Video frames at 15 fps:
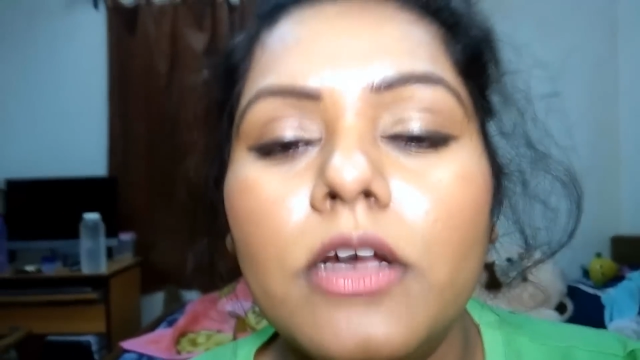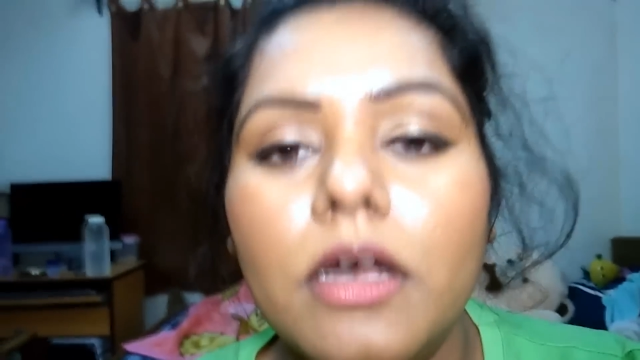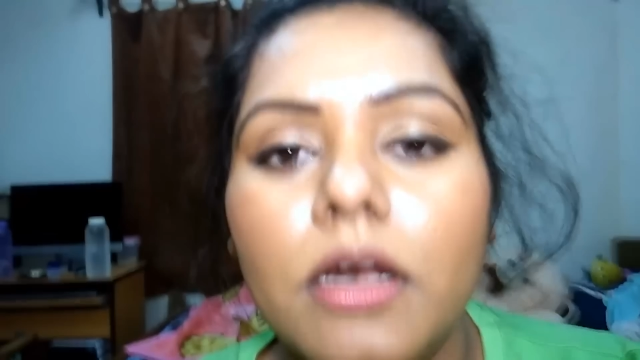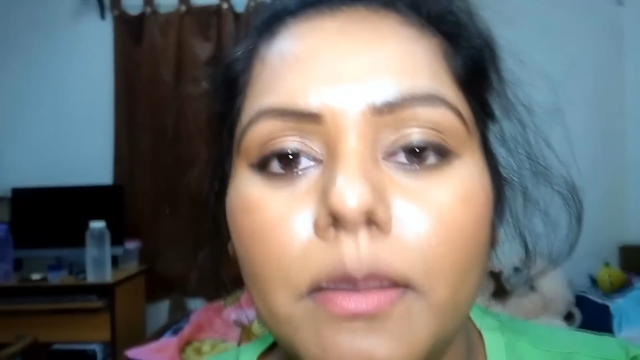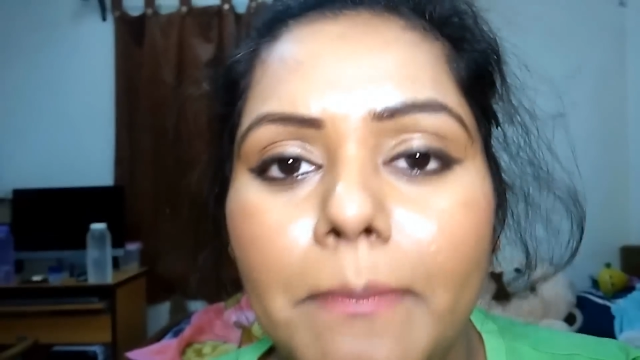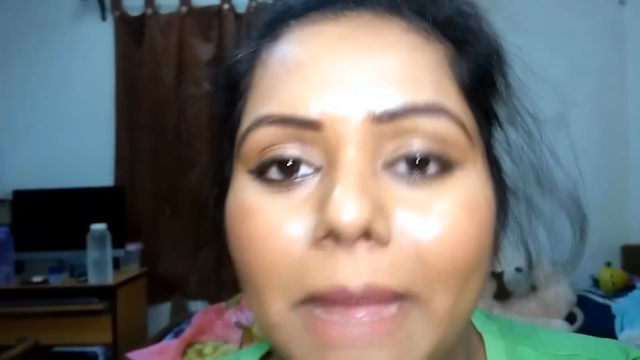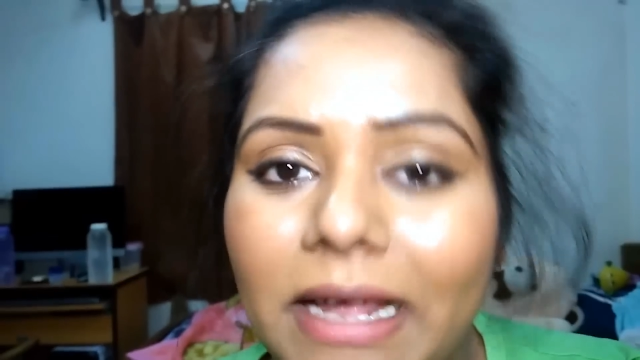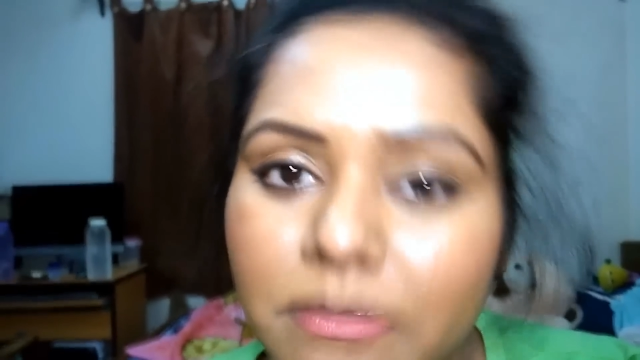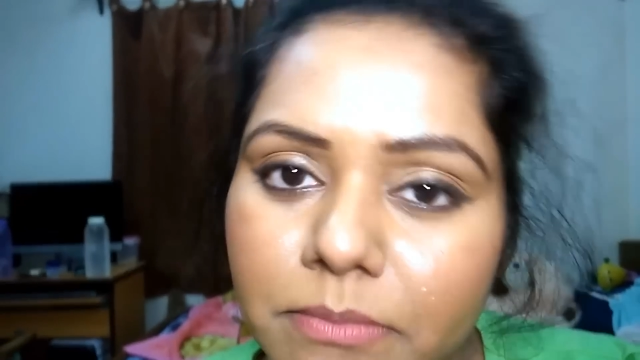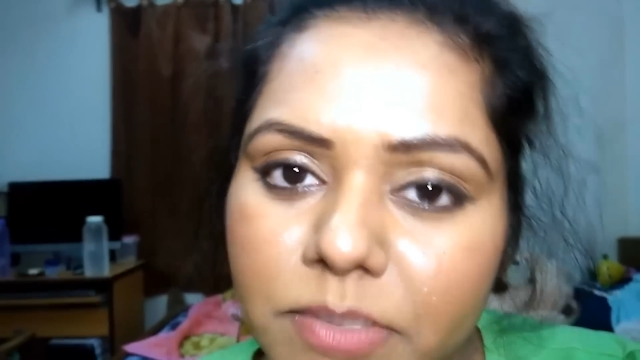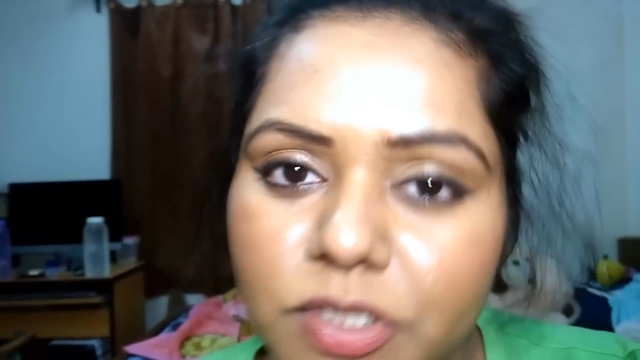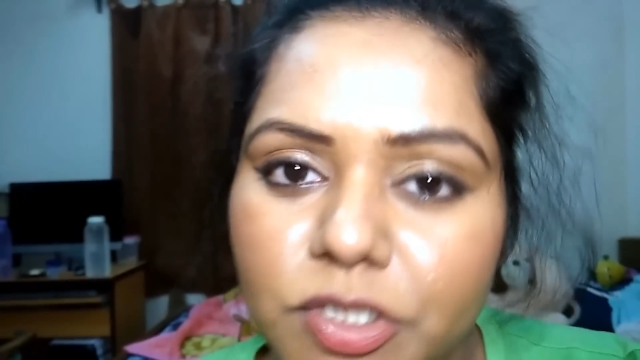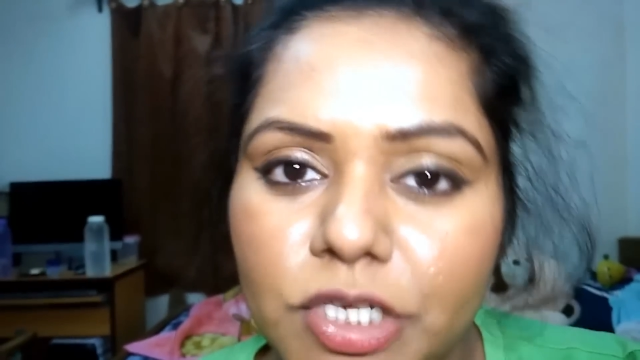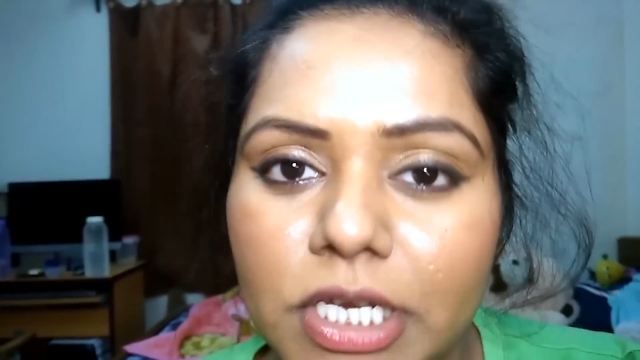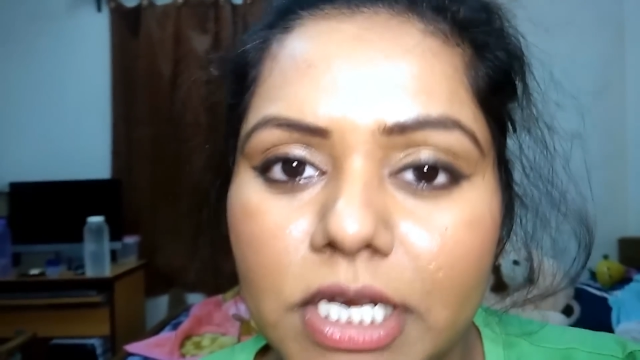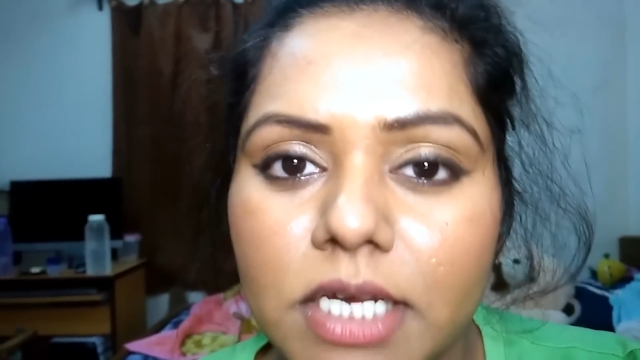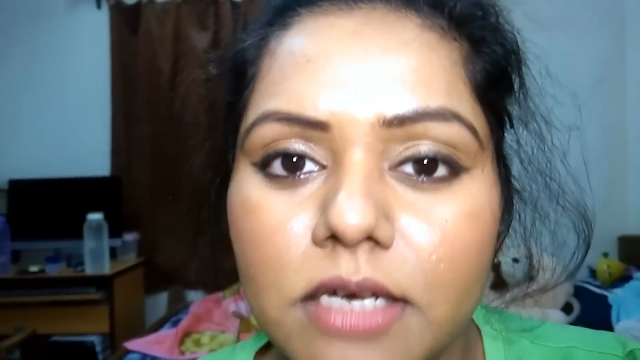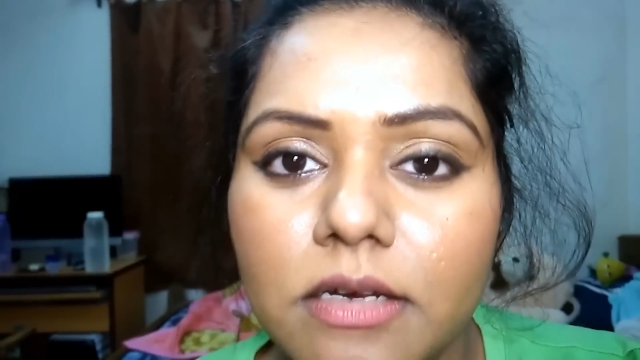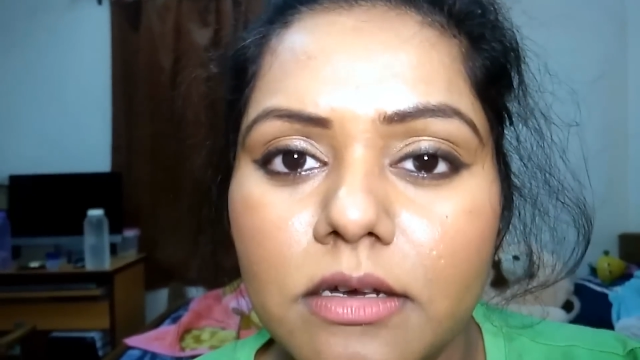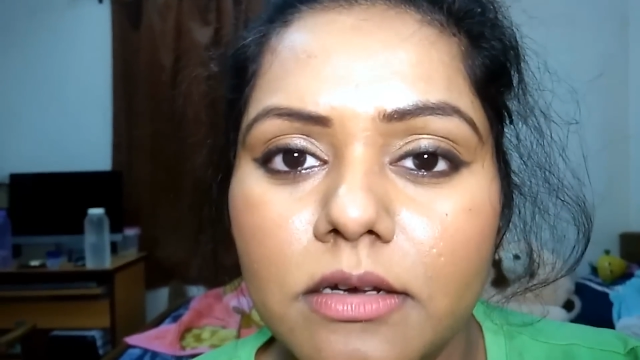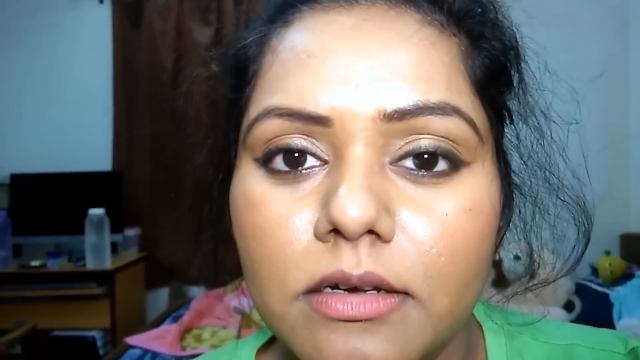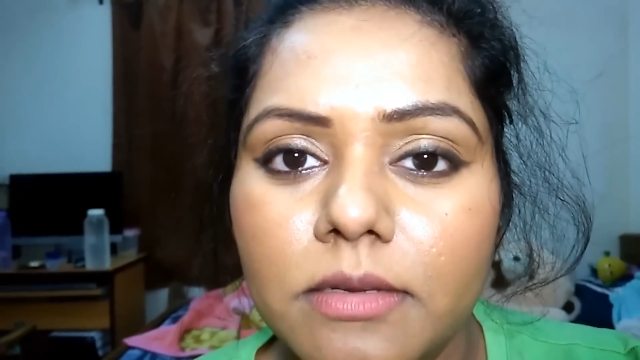Mat
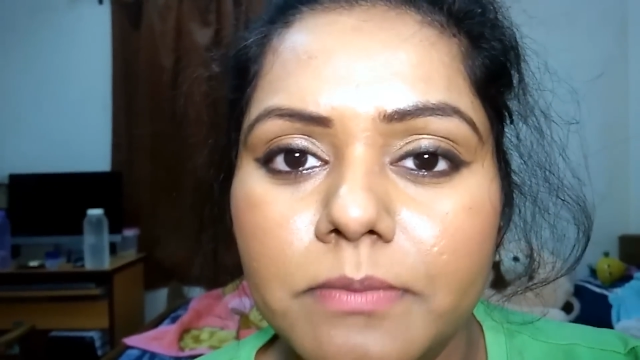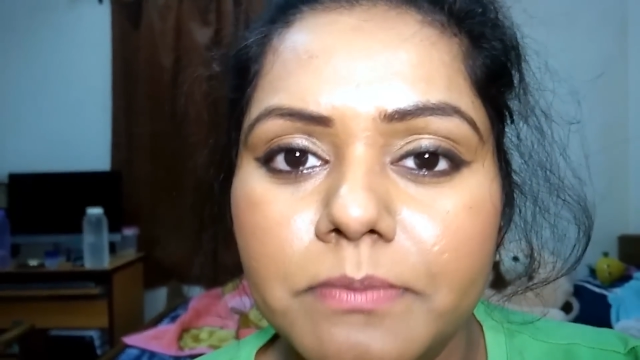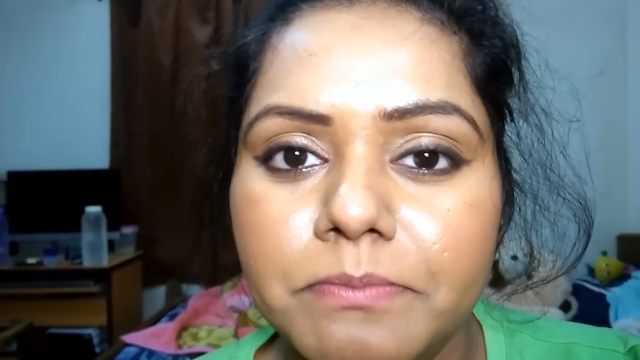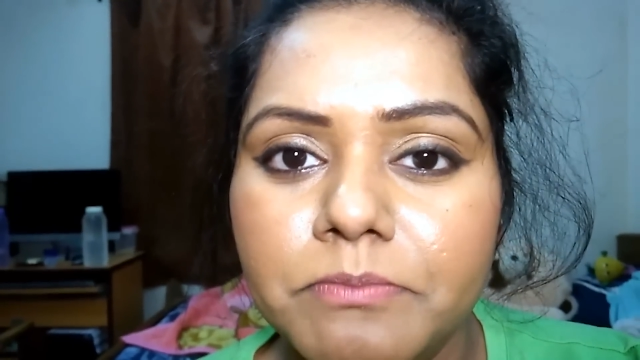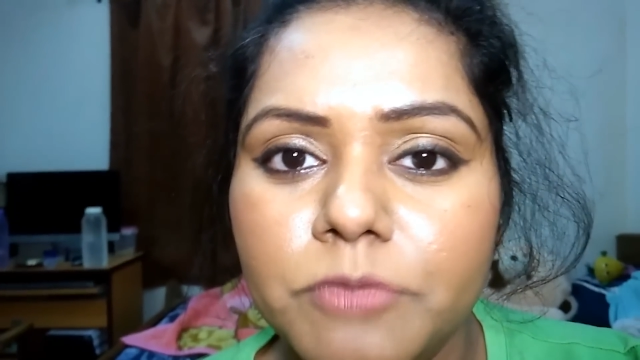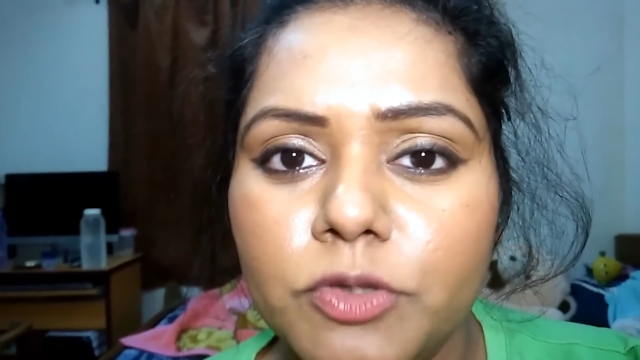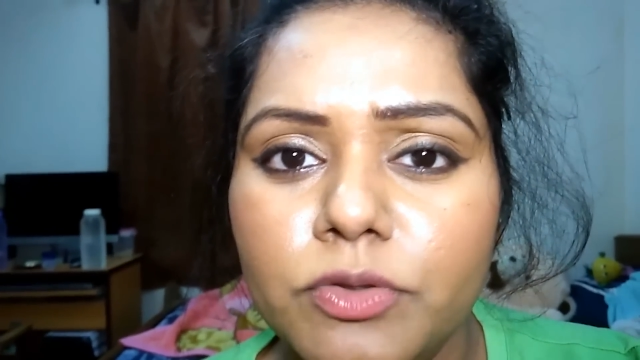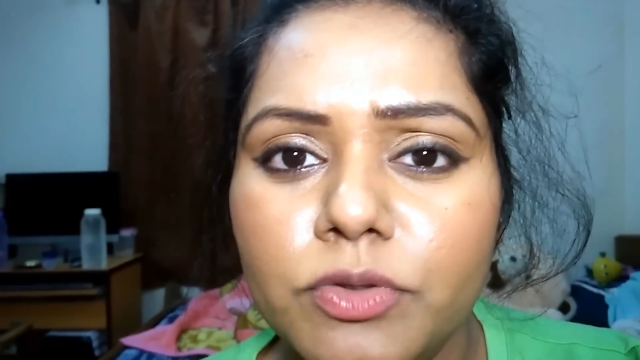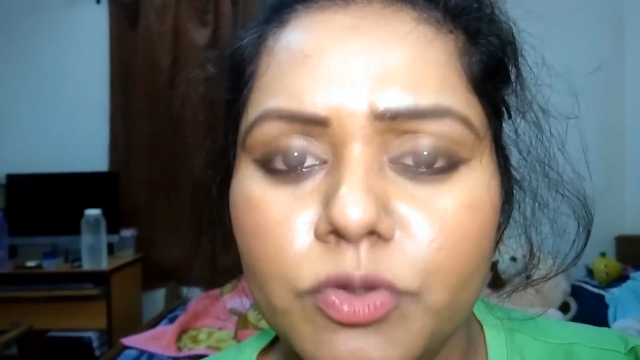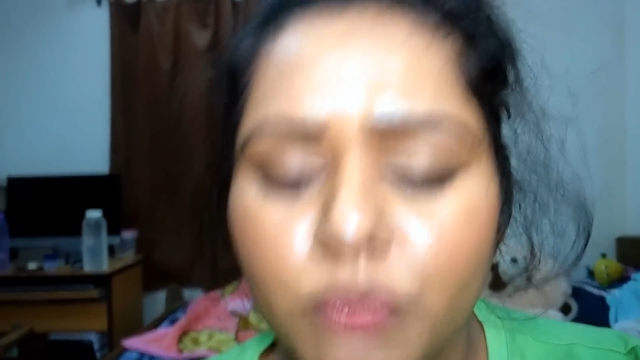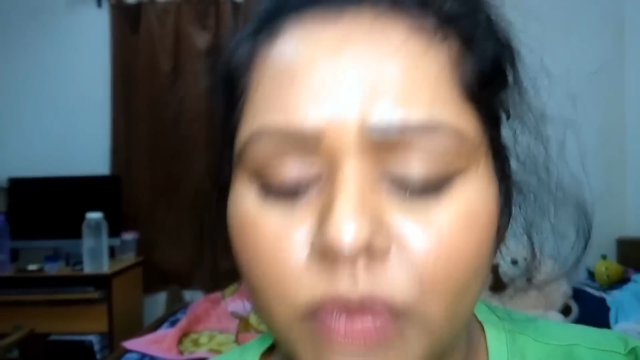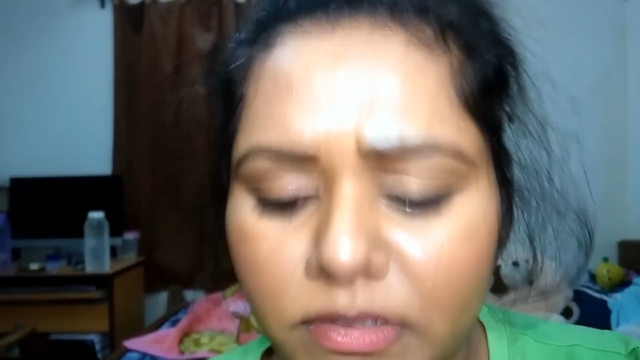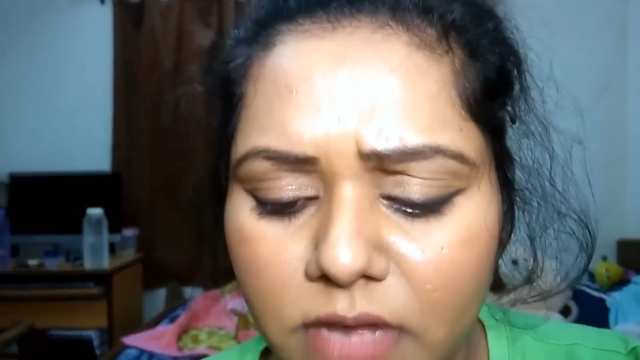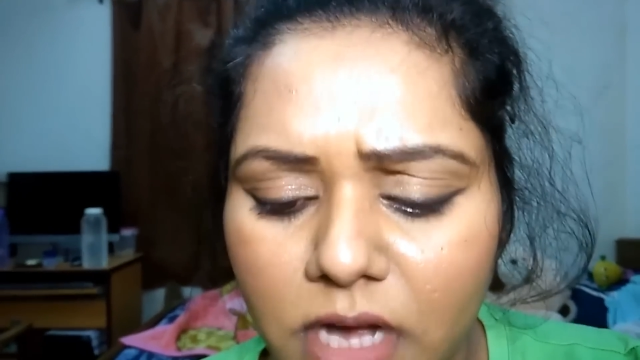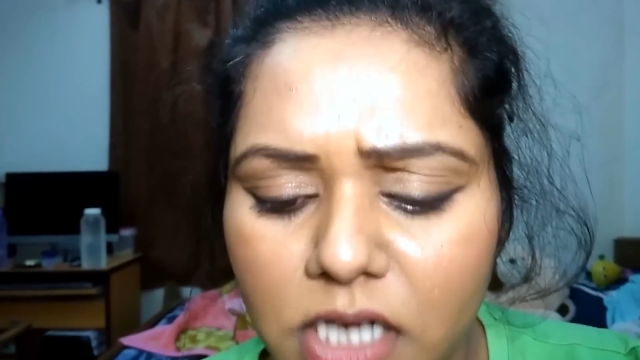Magique 12